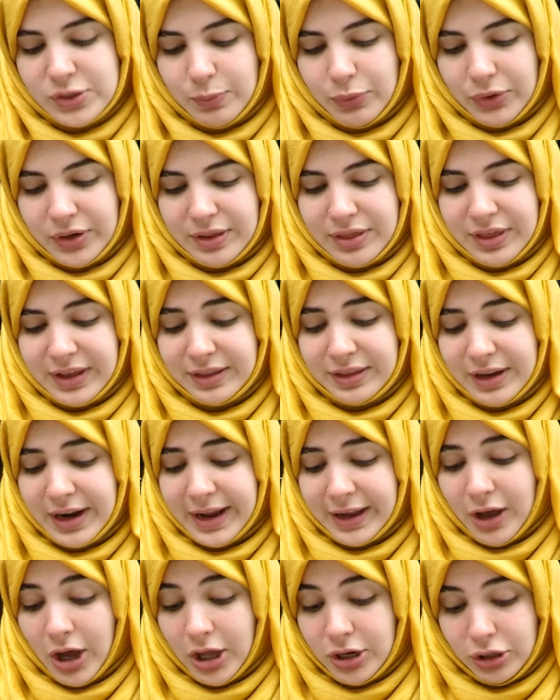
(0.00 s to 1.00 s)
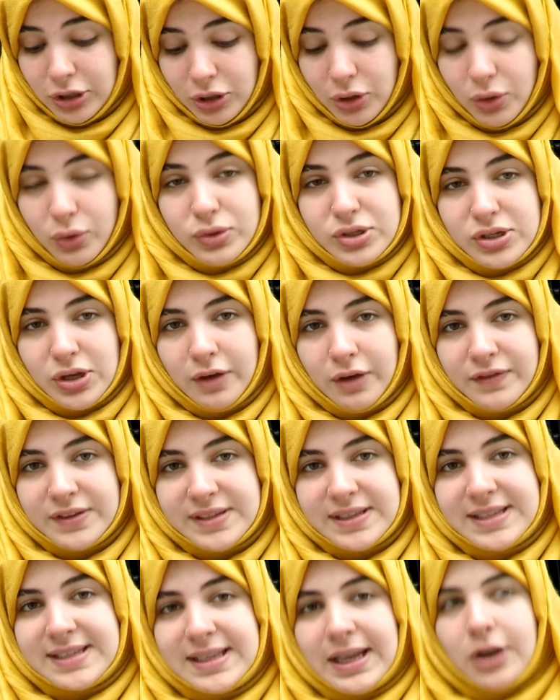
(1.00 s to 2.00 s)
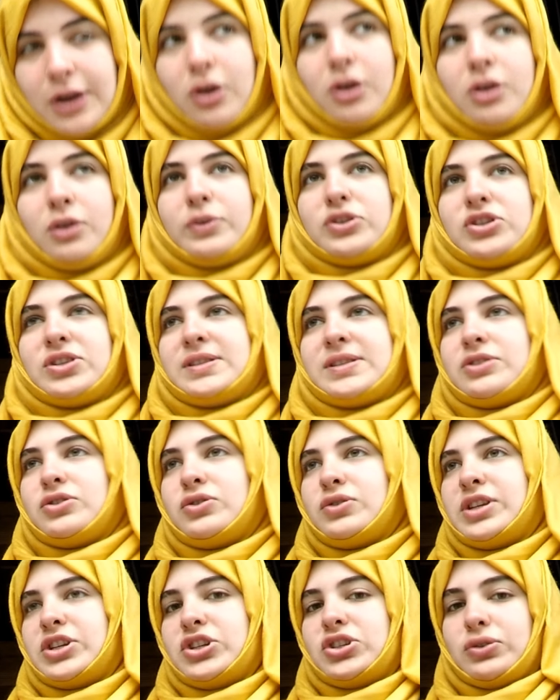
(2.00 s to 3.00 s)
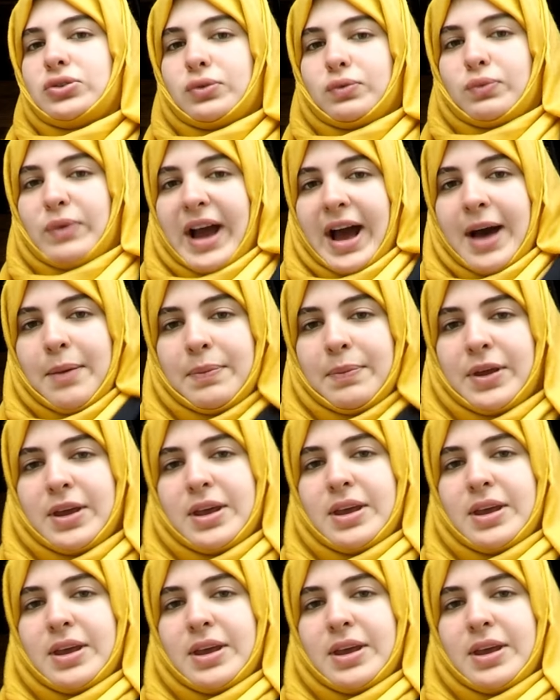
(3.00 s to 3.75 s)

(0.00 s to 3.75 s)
important thing that I got loads of is the sarong, which is the traditional wrap